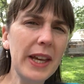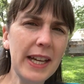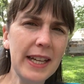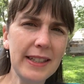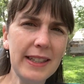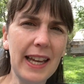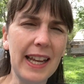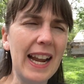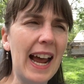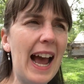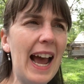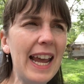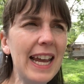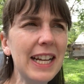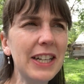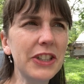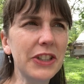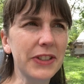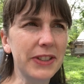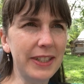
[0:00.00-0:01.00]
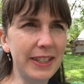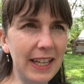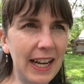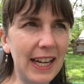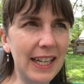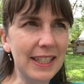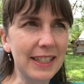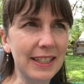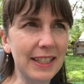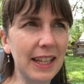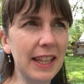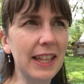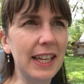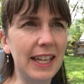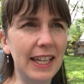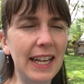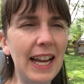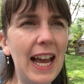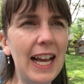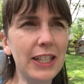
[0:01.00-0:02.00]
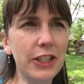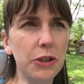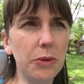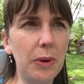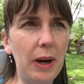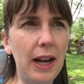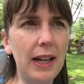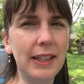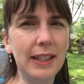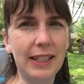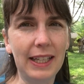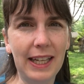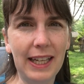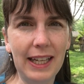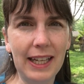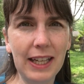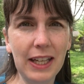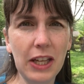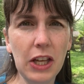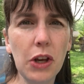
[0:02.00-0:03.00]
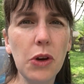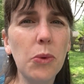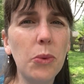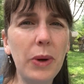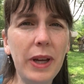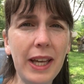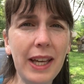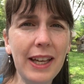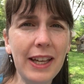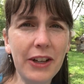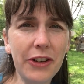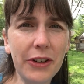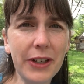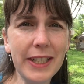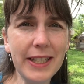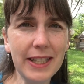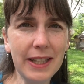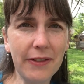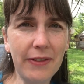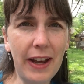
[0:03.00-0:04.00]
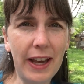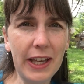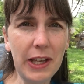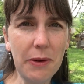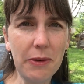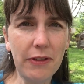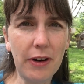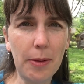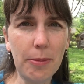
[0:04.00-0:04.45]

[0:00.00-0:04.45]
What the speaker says: I said, I understand that in actuality, we increase the value of our